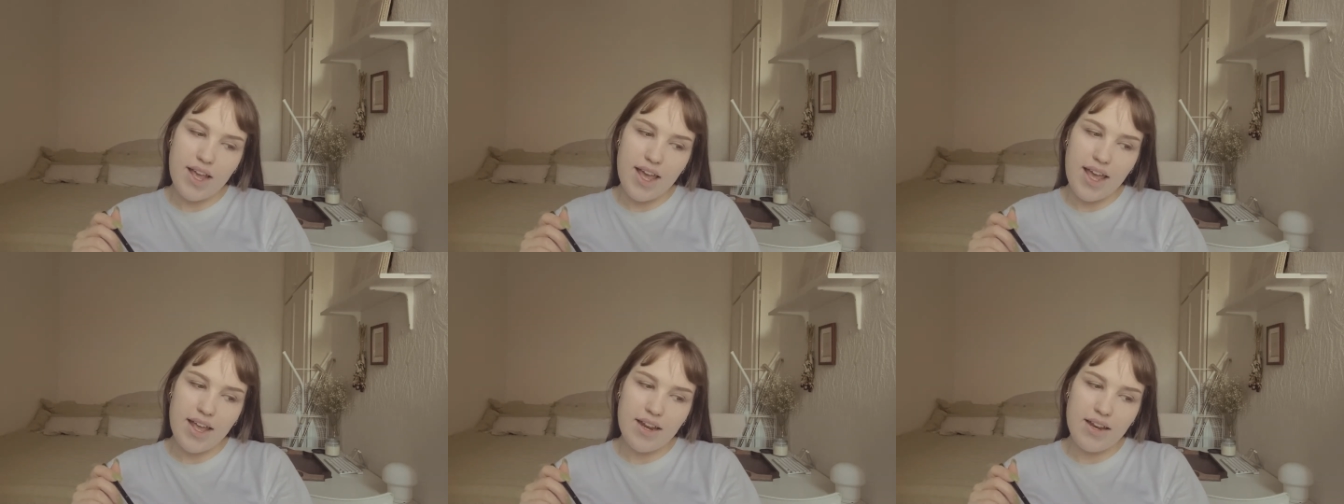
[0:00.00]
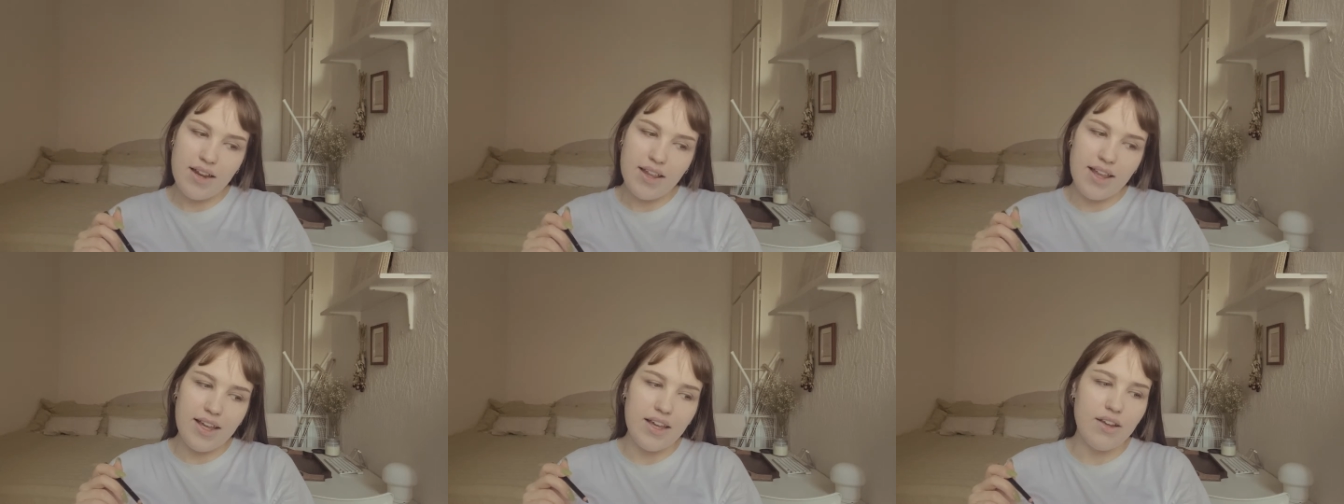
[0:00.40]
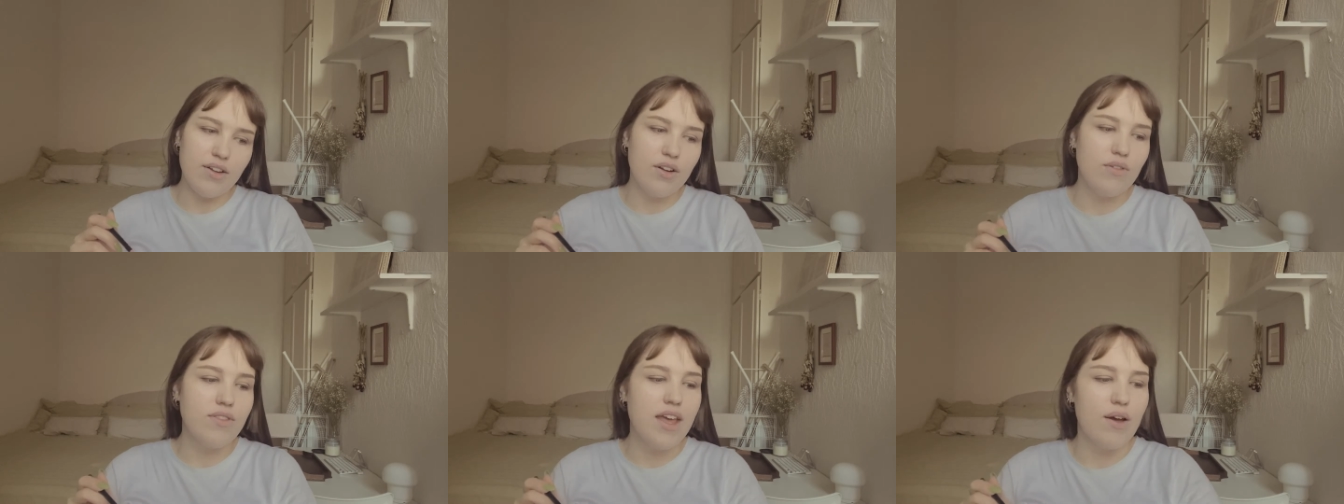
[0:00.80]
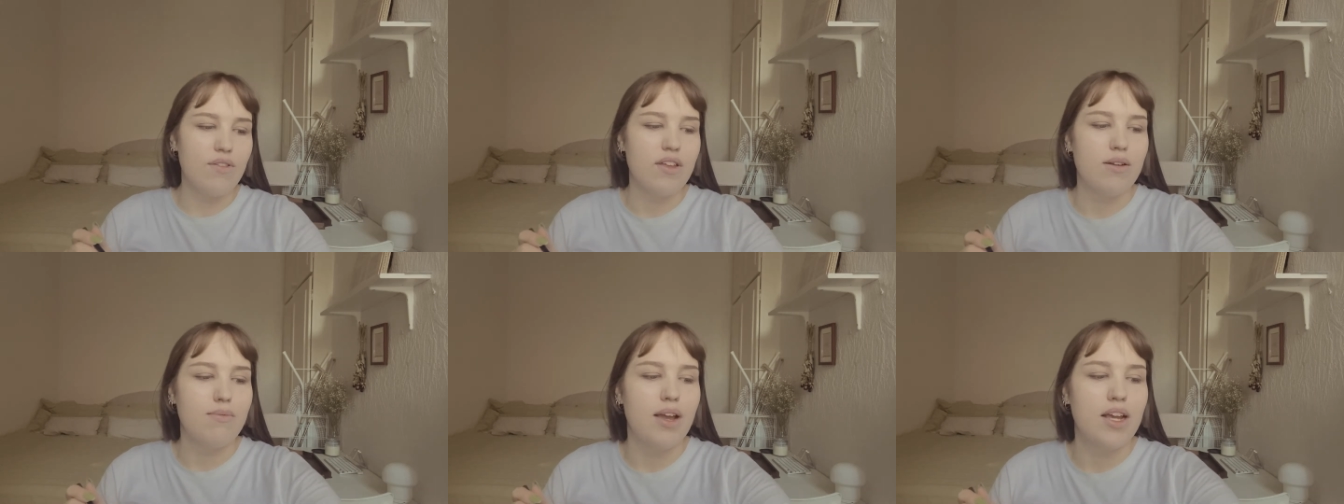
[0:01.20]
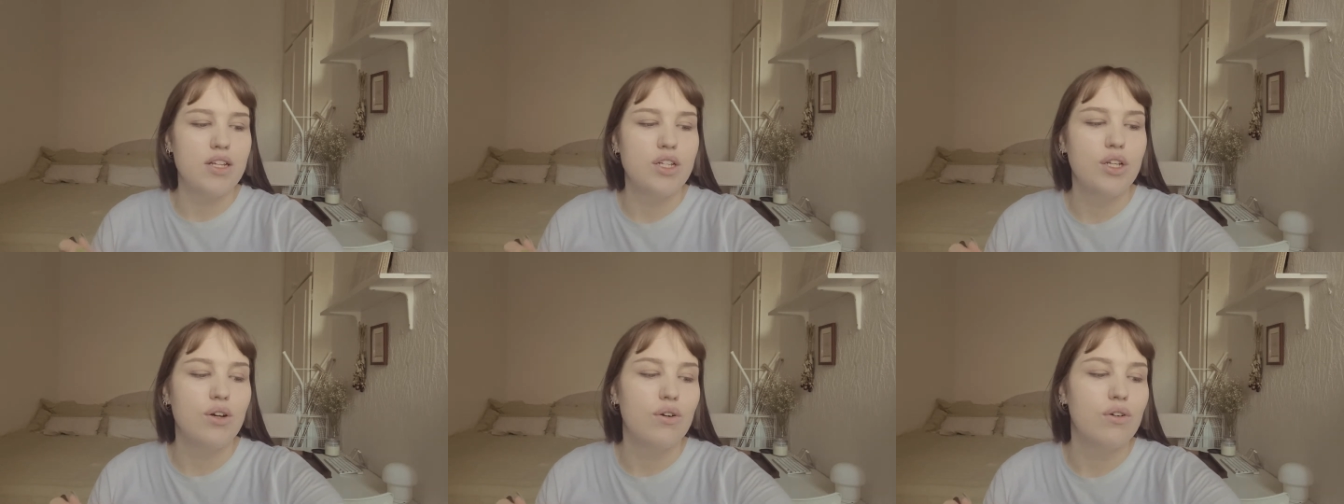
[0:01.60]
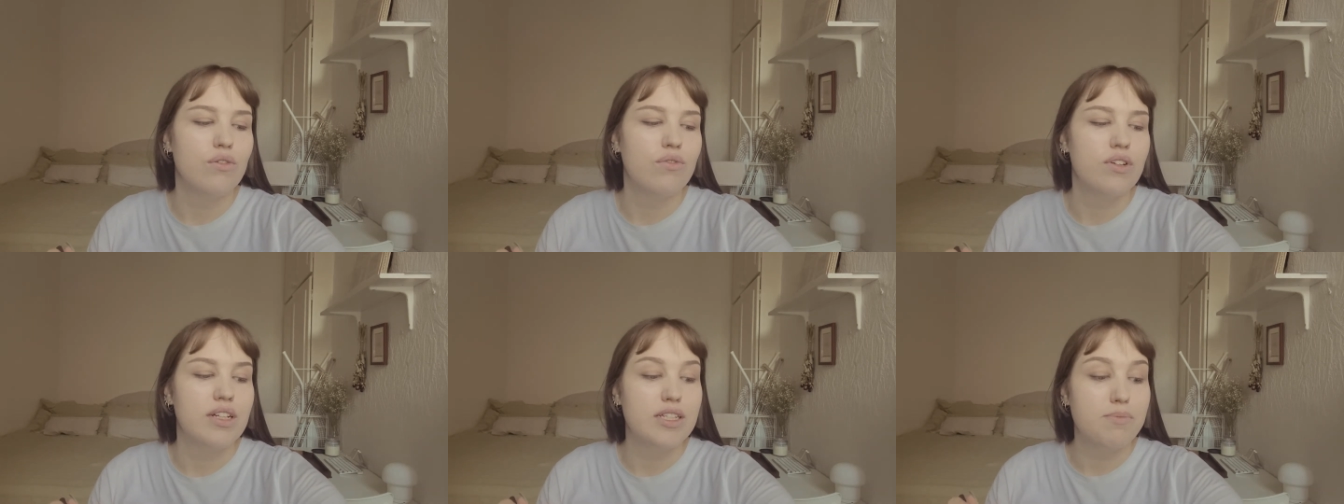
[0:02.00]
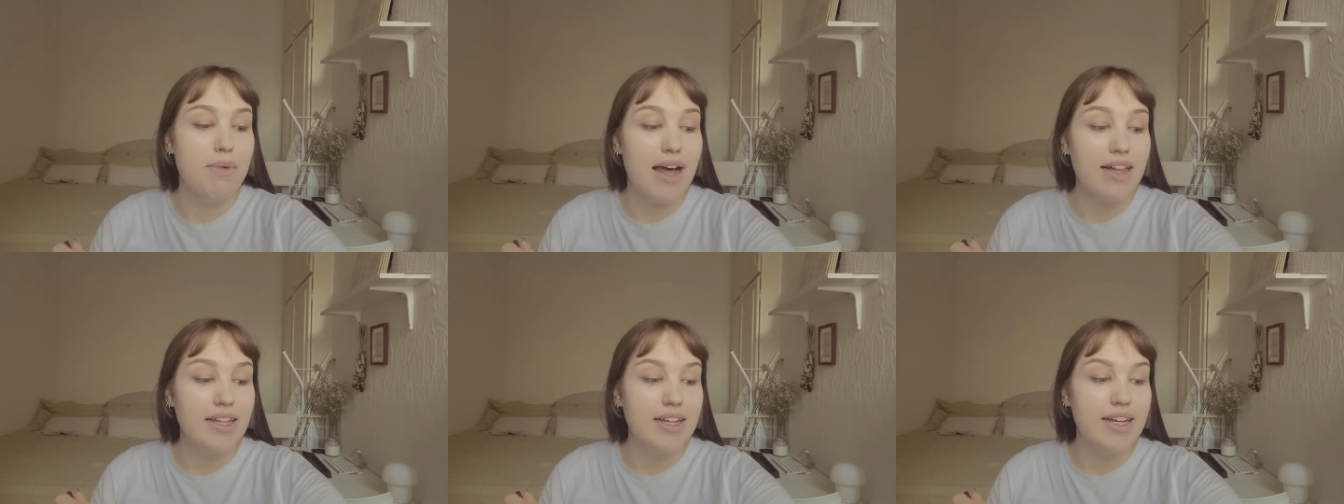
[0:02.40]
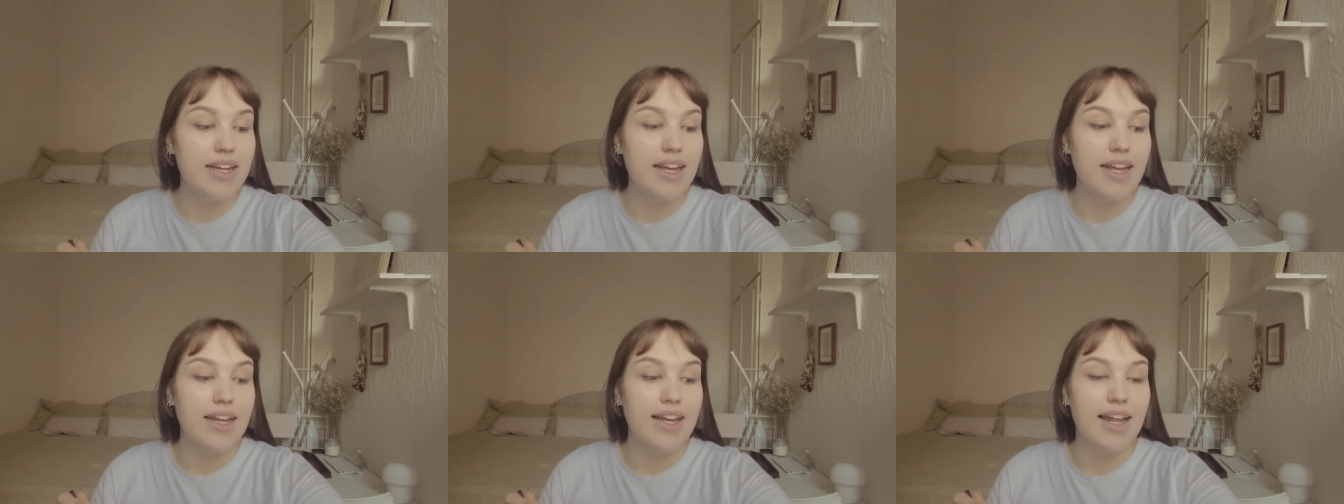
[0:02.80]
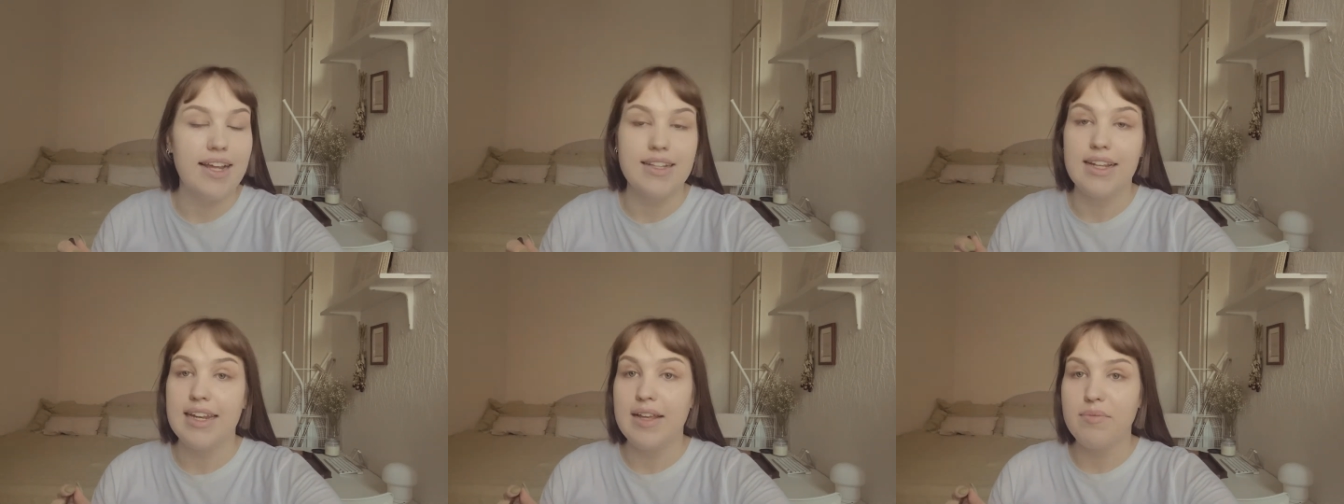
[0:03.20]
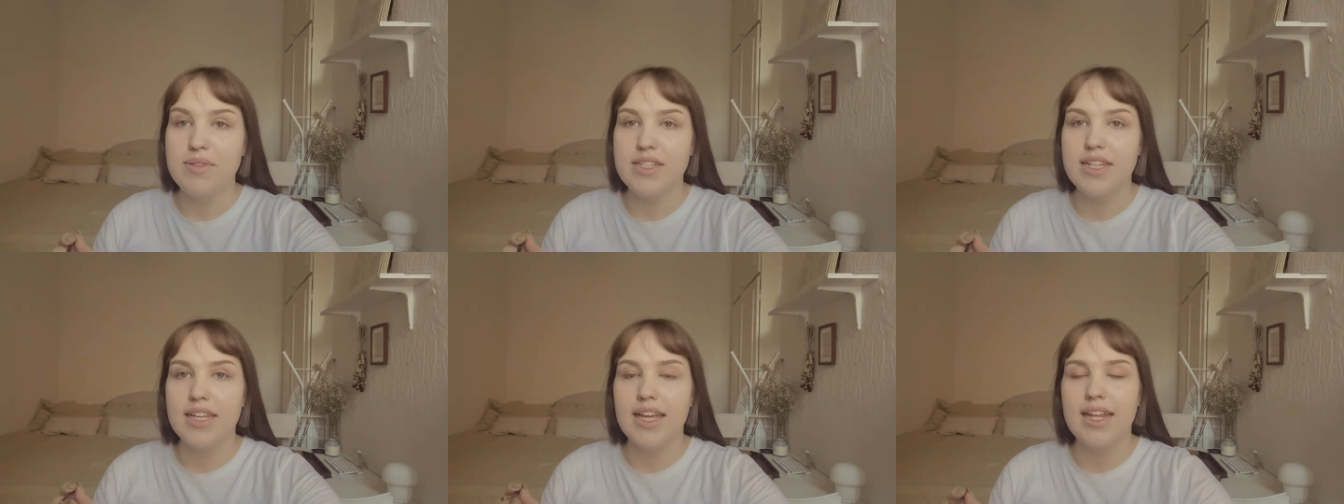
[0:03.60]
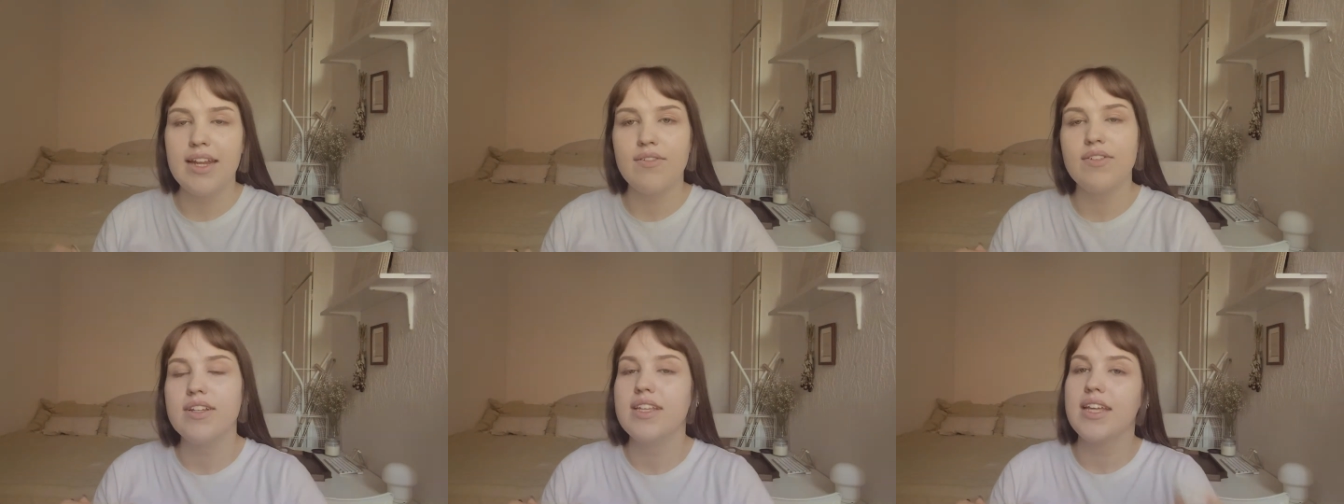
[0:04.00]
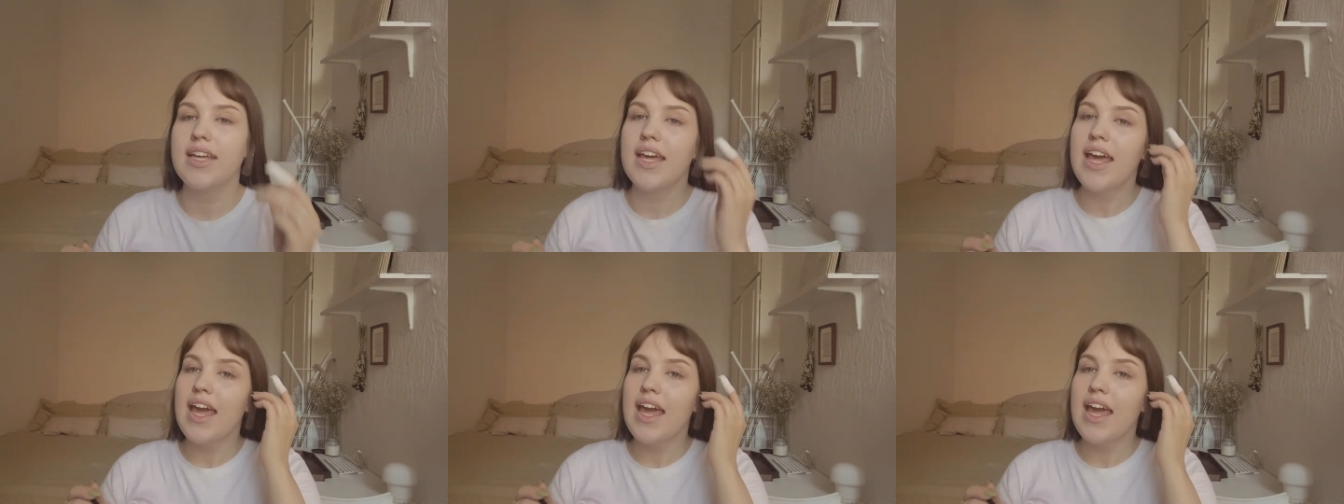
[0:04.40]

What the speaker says: And like, you know, now that I'm actually going for this palette and like the lipstick and everything,